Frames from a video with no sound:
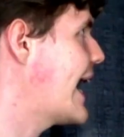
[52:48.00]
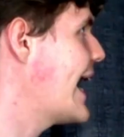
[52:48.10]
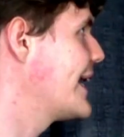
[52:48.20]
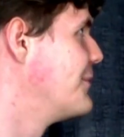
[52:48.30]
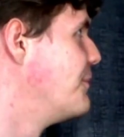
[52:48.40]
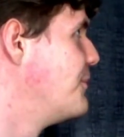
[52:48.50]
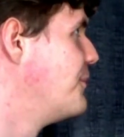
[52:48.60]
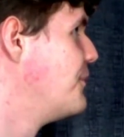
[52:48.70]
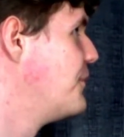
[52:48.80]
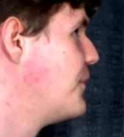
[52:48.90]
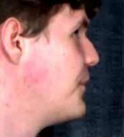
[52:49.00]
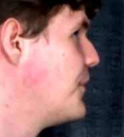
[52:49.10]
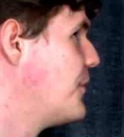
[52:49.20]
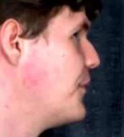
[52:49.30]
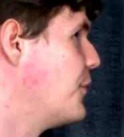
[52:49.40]
"Dad,
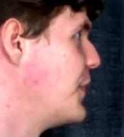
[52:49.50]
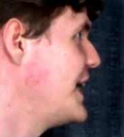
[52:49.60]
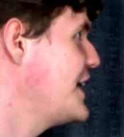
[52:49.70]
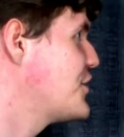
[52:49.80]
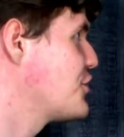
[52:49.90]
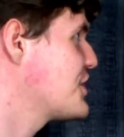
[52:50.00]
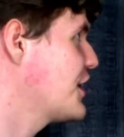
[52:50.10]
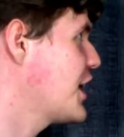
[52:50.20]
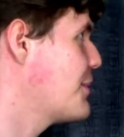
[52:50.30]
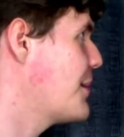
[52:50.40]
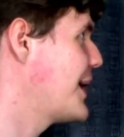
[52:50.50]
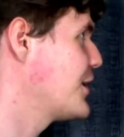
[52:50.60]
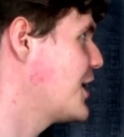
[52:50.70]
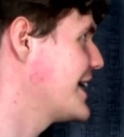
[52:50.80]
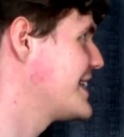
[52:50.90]
we need to do something about
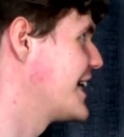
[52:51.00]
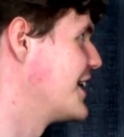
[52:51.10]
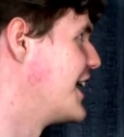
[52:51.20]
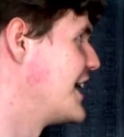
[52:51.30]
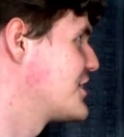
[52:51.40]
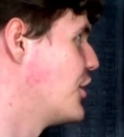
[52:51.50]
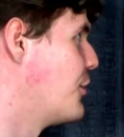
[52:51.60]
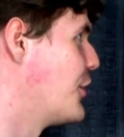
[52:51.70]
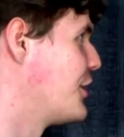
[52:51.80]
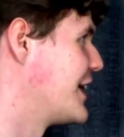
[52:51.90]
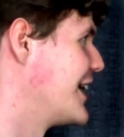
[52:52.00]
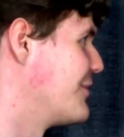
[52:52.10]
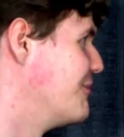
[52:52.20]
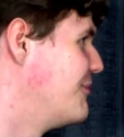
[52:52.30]
my lighting. It's not working."